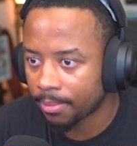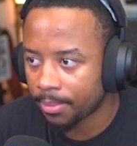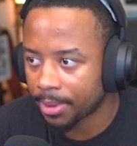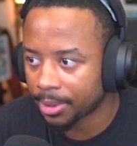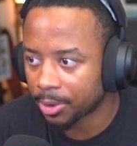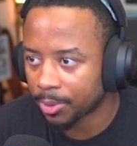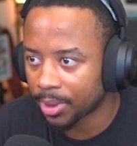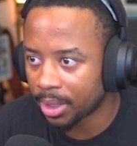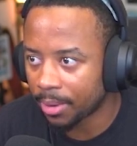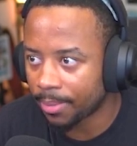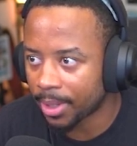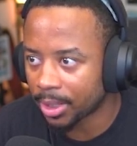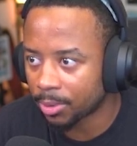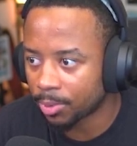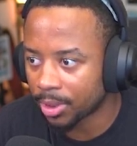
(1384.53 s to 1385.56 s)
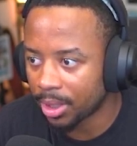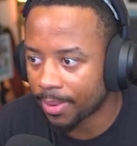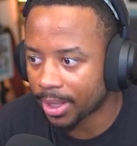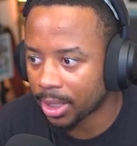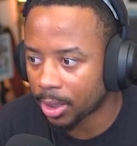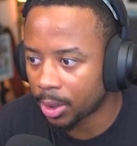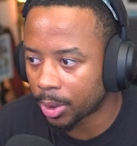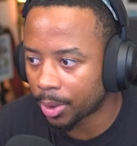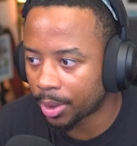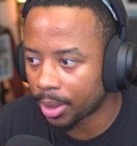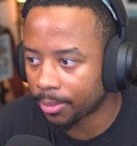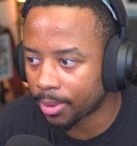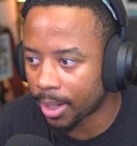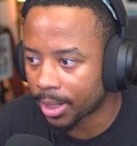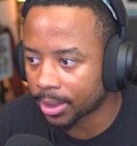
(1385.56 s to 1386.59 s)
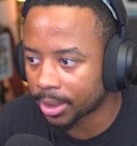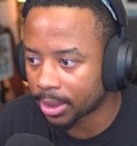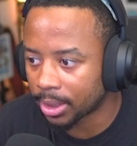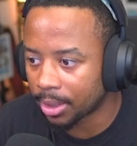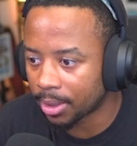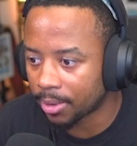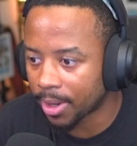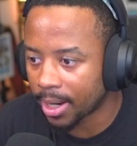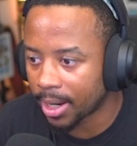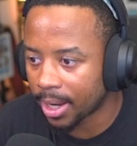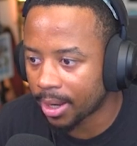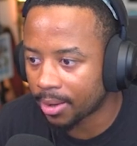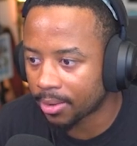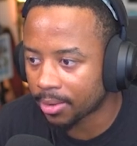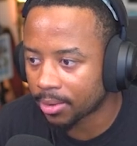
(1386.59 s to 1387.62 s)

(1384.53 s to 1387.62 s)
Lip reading: it's really about the learning process here right now.